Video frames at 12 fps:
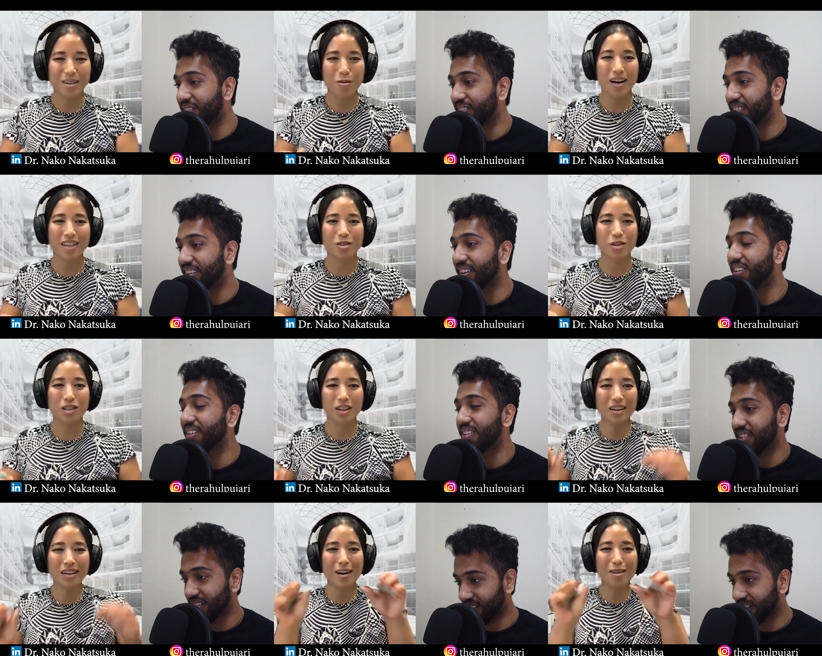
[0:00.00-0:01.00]
Speaker 1: where you
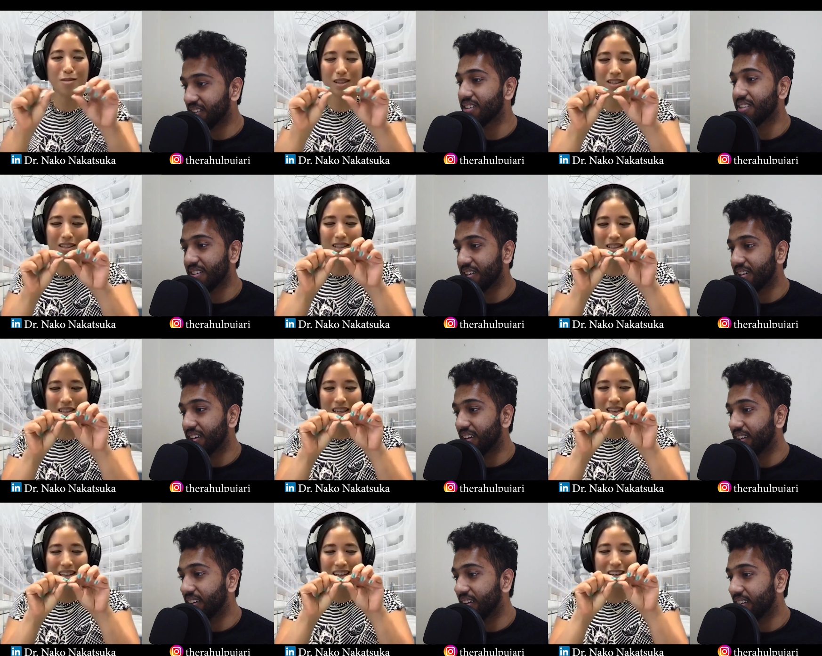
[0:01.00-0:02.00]
start out with just
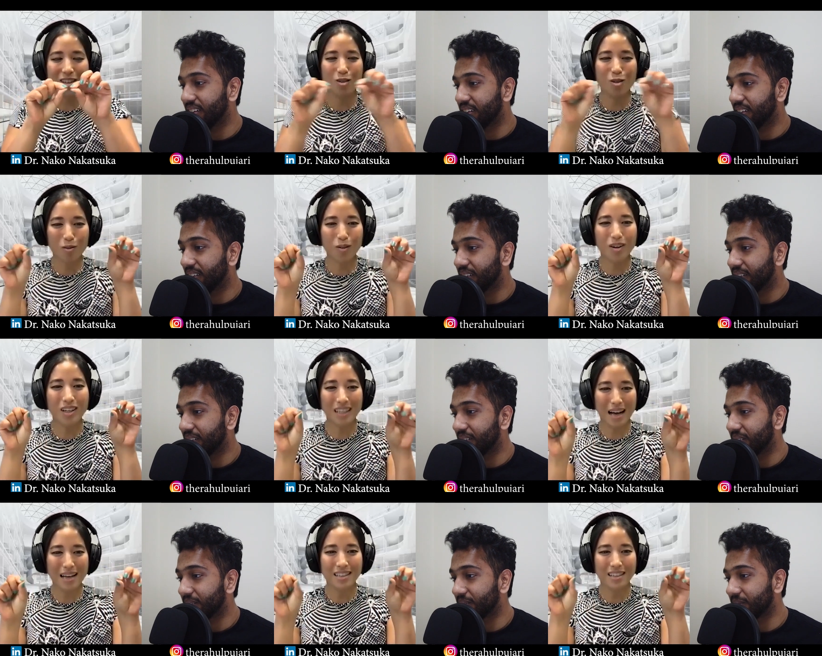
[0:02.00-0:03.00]
a normal
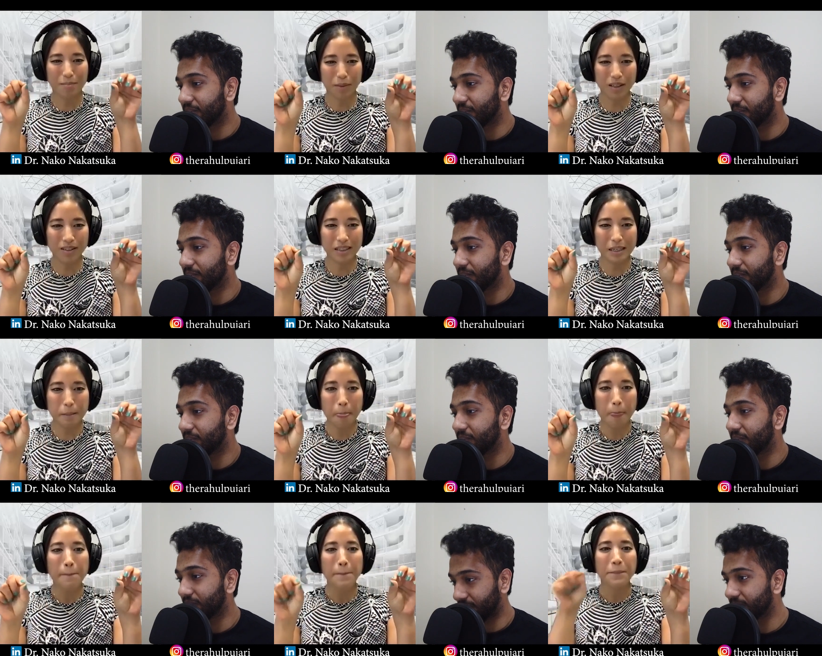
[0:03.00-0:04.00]
glass capillary.
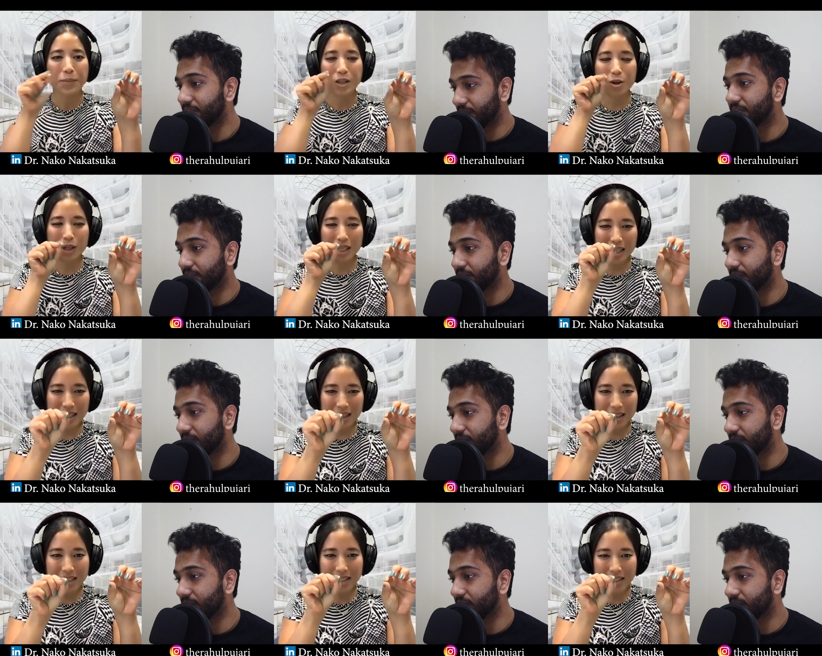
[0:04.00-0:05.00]
You
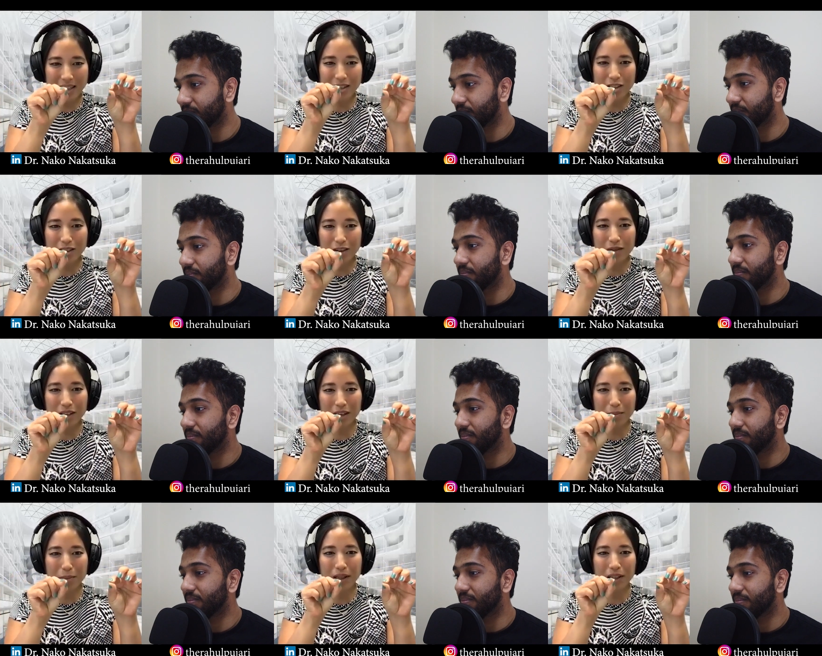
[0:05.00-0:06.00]
heat the center of
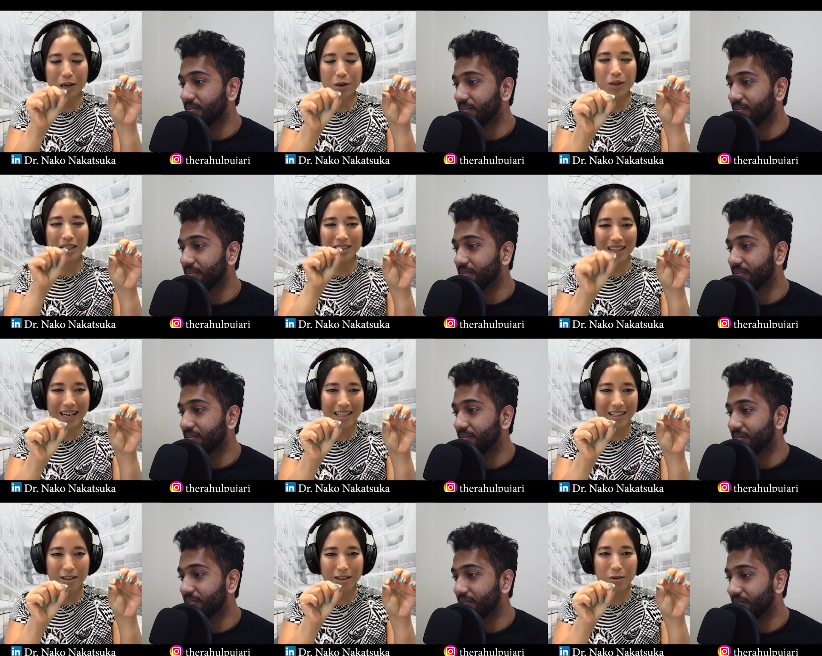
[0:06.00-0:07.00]
the capillary with a
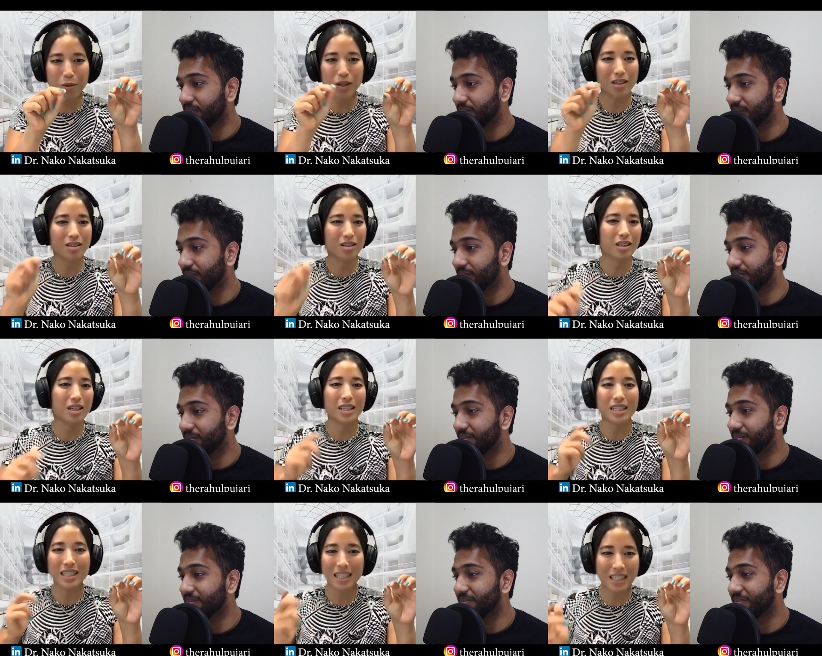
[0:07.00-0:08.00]
laser with a
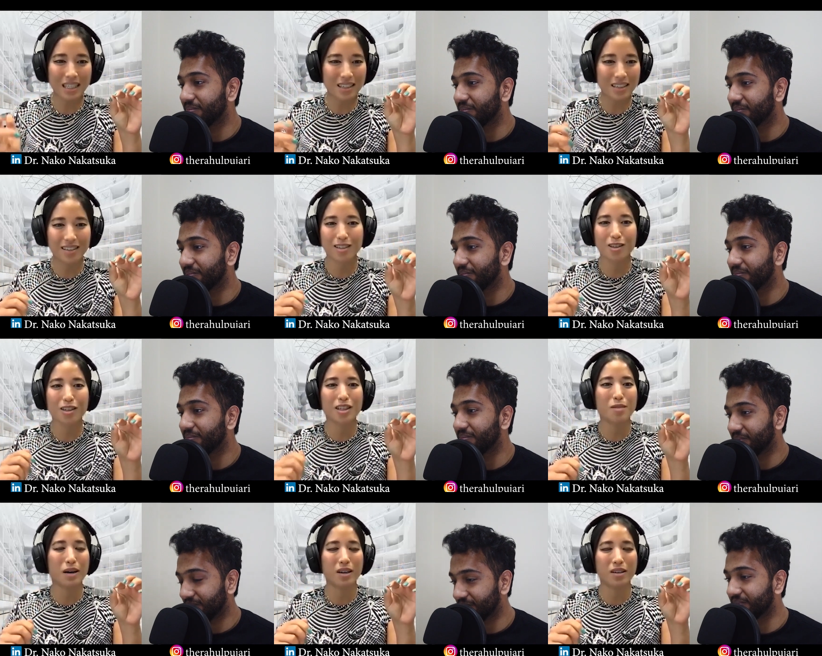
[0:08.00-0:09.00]
certain heat, a
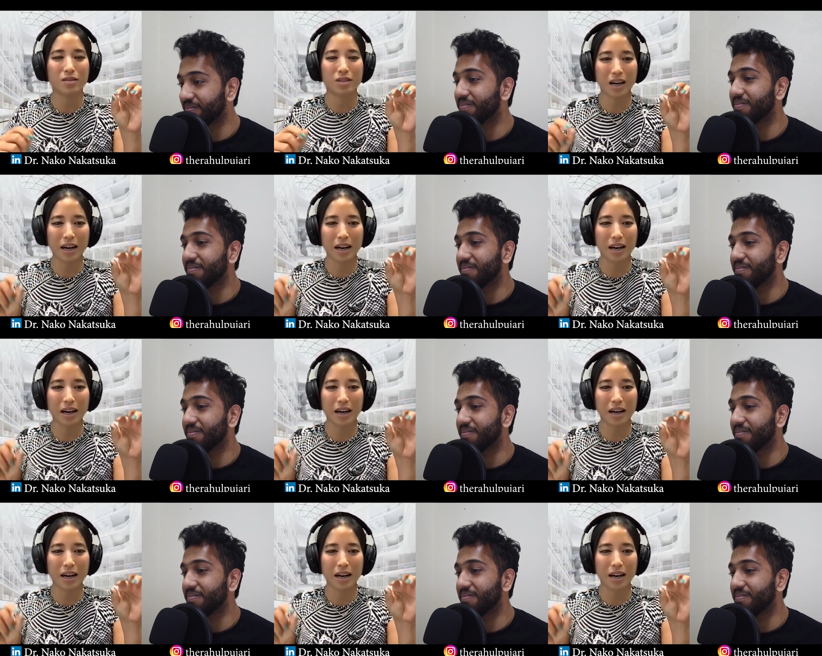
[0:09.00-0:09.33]
certain amount of